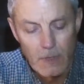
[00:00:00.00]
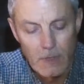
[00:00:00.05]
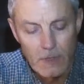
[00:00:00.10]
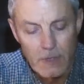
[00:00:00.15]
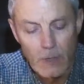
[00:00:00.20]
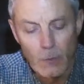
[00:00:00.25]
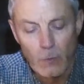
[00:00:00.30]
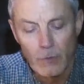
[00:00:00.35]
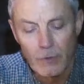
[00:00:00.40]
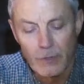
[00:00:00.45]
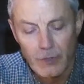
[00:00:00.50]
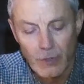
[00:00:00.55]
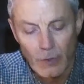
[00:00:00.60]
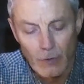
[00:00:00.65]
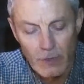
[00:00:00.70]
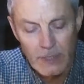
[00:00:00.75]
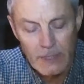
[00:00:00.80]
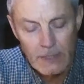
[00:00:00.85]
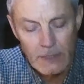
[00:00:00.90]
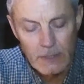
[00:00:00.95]
They were
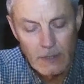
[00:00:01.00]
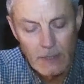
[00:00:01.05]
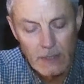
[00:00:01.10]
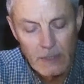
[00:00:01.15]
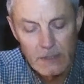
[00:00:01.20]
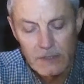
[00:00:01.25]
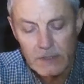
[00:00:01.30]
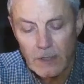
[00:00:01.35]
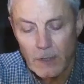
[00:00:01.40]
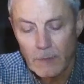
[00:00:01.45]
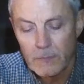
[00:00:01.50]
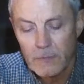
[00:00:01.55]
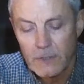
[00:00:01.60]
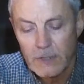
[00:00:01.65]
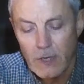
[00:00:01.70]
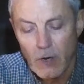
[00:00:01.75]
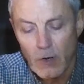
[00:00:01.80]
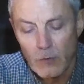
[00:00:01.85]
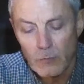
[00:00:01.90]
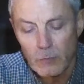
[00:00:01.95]
dirty, some
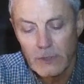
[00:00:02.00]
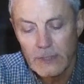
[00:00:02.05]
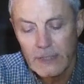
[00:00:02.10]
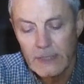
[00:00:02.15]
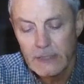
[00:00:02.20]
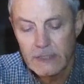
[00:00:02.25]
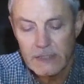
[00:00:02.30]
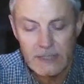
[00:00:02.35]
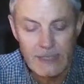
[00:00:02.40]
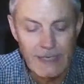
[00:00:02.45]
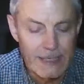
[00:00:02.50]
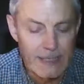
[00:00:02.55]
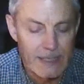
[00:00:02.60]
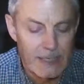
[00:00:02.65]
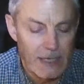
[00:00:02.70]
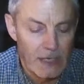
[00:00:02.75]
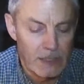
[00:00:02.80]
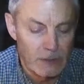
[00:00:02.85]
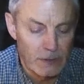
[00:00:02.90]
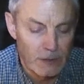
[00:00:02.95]
terribly
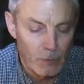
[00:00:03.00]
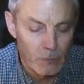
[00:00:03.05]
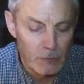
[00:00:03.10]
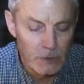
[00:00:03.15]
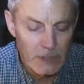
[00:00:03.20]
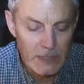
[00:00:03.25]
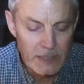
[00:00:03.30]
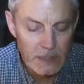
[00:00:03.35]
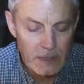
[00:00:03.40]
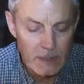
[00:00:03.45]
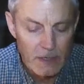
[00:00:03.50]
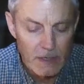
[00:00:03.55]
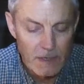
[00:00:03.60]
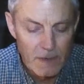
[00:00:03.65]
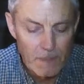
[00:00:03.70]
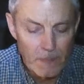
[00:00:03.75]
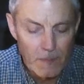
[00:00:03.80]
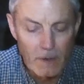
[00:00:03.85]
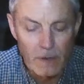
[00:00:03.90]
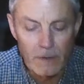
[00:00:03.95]
sick and lonely,
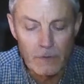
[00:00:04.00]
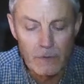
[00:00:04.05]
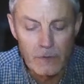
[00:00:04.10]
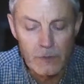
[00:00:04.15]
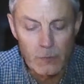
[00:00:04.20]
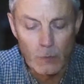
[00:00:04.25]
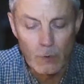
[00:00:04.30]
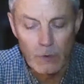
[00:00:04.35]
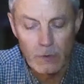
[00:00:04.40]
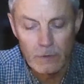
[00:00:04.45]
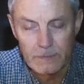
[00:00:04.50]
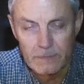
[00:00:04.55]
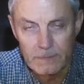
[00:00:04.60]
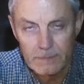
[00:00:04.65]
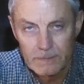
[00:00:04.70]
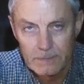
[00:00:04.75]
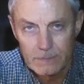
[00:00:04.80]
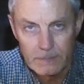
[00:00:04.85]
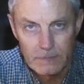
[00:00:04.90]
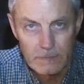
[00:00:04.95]
others were
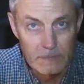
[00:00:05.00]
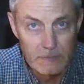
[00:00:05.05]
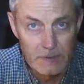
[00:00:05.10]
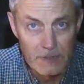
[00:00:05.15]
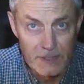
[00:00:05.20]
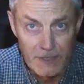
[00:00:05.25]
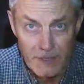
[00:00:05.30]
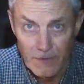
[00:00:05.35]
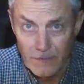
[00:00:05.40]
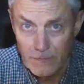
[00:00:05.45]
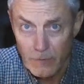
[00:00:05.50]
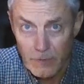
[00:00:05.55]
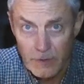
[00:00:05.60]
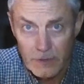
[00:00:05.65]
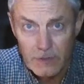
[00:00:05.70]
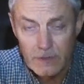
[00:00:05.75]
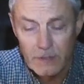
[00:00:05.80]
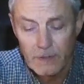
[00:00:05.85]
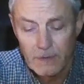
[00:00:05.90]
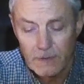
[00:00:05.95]

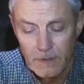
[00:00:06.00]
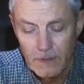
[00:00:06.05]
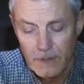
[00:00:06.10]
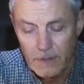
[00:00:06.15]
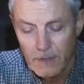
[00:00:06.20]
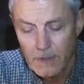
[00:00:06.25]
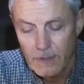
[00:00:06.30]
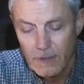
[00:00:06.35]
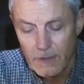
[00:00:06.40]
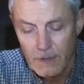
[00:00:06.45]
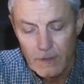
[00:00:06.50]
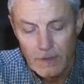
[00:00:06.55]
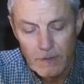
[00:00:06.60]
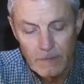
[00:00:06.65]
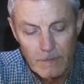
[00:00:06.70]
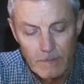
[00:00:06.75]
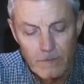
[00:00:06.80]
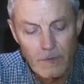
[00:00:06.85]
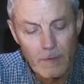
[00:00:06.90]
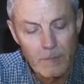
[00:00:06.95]
different
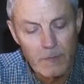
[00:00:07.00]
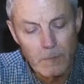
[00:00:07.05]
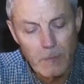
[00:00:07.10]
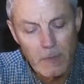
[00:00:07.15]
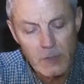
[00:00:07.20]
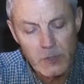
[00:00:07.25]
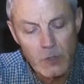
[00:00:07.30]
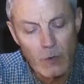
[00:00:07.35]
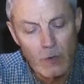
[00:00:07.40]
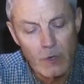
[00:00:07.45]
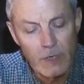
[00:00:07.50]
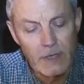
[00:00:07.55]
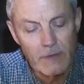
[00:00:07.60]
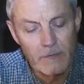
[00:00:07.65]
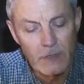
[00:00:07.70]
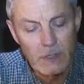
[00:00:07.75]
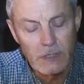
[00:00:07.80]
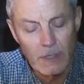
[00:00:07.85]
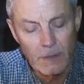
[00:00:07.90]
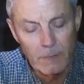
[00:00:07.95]
from the majority
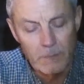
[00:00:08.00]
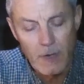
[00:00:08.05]
of the club